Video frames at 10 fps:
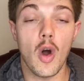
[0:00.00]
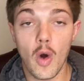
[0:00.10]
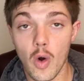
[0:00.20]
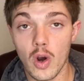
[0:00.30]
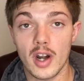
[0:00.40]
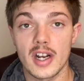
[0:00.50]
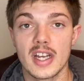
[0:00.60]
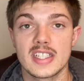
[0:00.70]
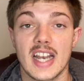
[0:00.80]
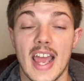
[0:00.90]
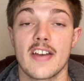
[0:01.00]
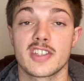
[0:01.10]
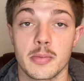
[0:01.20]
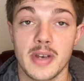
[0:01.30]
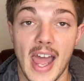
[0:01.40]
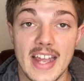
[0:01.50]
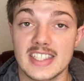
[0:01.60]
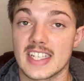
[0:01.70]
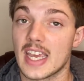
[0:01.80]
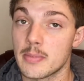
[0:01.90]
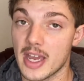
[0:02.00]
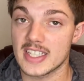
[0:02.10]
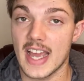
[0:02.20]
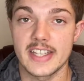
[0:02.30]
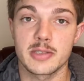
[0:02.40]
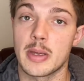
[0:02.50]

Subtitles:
Or did I have some 9s that came back 10s?